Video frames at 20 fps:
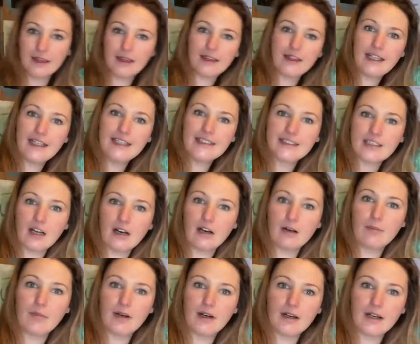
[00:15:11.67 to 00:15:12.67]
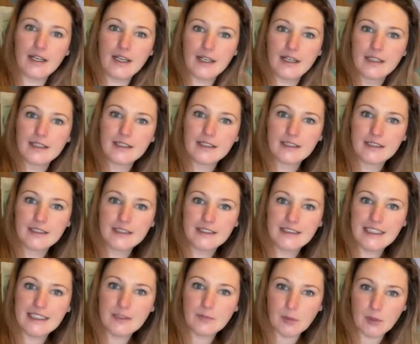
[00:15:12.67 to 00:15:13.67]
These are my
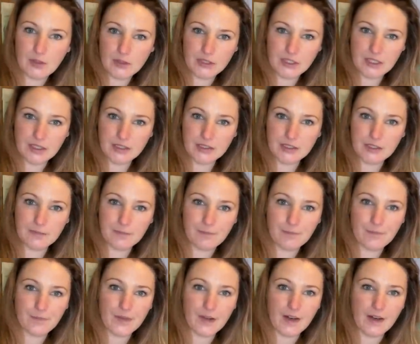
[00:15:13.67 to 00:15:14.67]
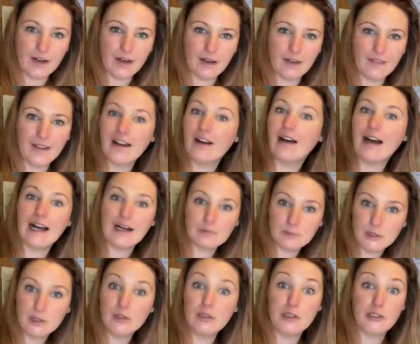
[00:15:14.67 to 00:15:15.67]
seed boxes. They are
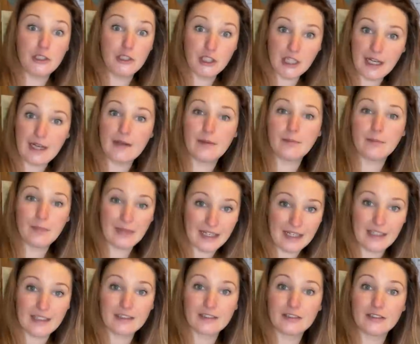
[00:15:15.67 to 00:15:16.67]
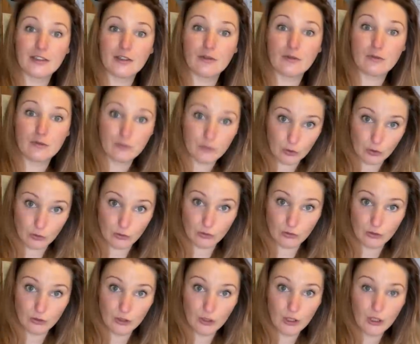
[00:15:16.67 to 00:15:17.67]
absolutely jam-packed full,
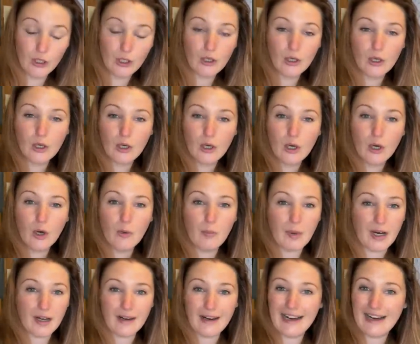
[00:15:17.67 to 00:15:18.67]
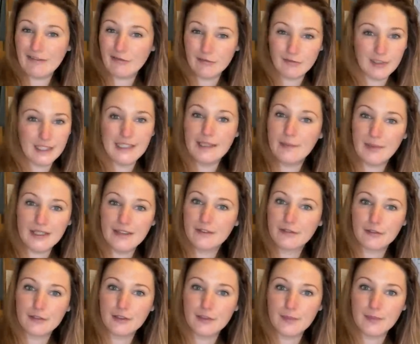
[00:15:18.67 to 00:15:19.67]
but I haven't really been
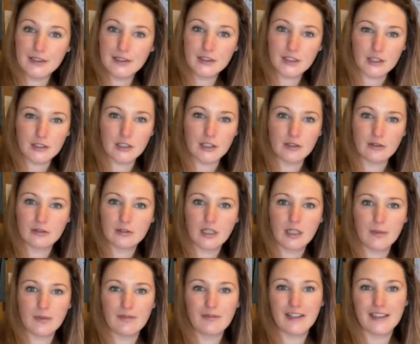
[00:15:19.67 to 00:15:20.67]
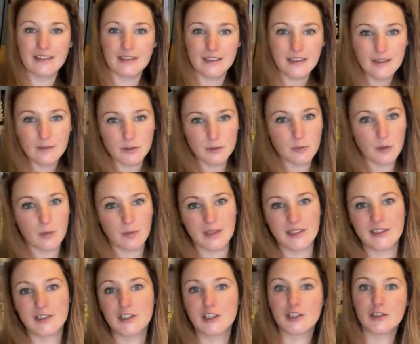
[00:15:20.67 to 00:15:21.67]
through them in such a long time. In fact, I think it was probably
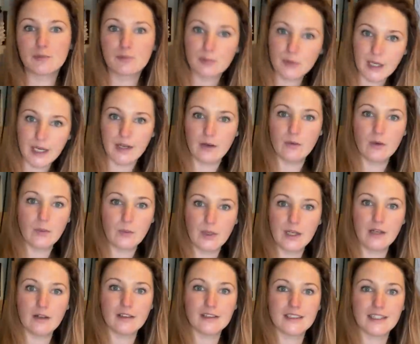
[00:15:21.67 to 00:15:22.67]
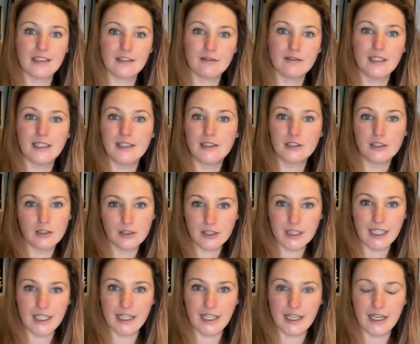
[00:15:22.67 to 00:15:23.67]
spring when we last had a really good look
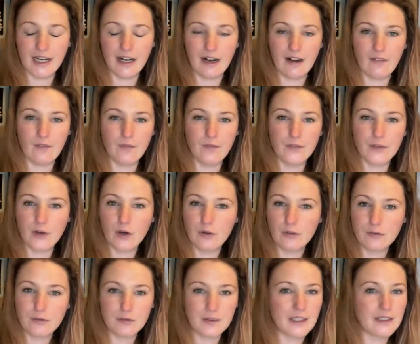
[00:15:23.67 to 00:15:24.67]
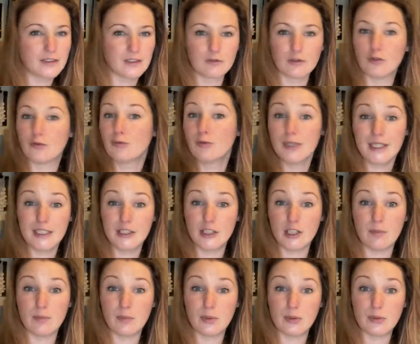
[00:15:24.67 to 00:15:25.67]
in there, and things have got really
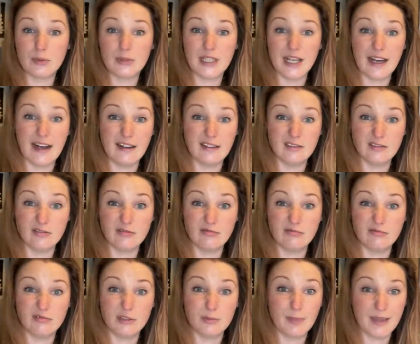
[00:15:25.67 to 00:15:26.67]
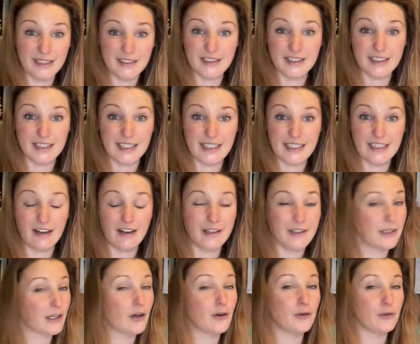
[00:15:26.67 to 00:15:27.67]
jumbled, and basically I
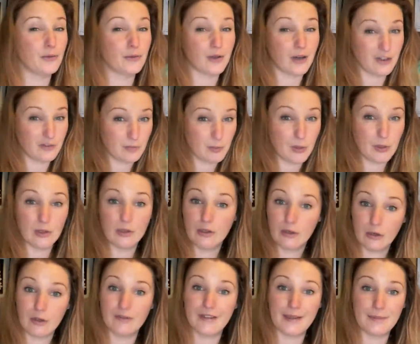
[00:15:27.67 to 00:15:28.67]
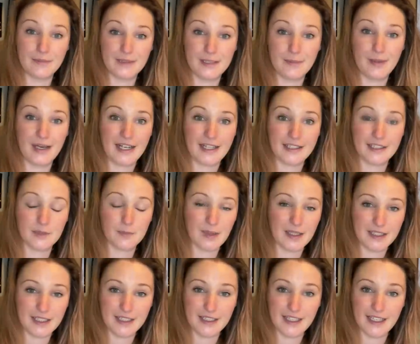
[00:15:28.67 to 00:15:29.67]
know that I've put a lot of empty packets
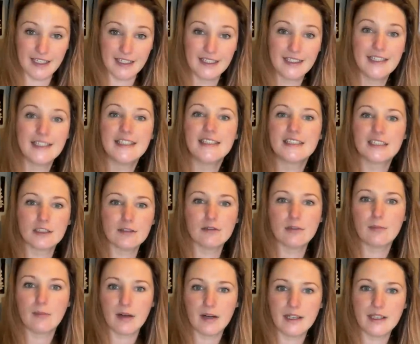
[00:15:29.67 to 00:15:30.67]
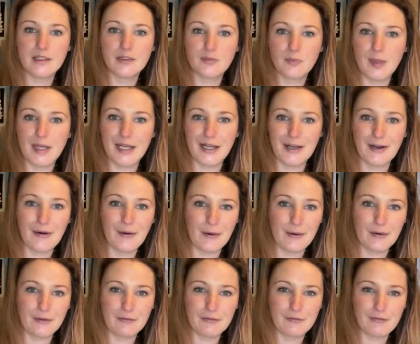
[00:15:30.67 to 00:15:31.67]
back in there to remind me
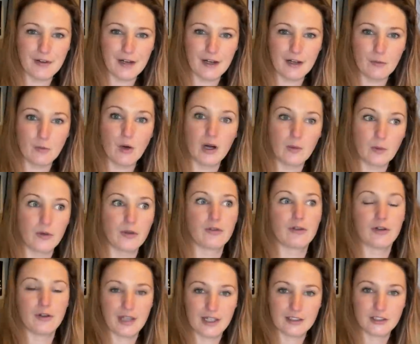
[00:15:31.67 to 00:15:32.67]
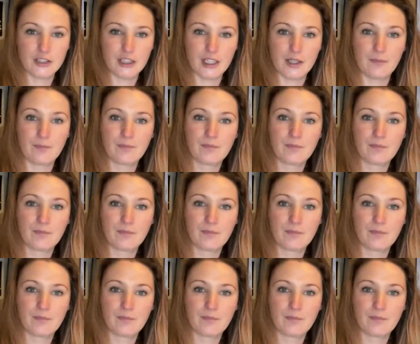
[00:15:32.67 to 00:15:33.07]
of what I want to grow next year.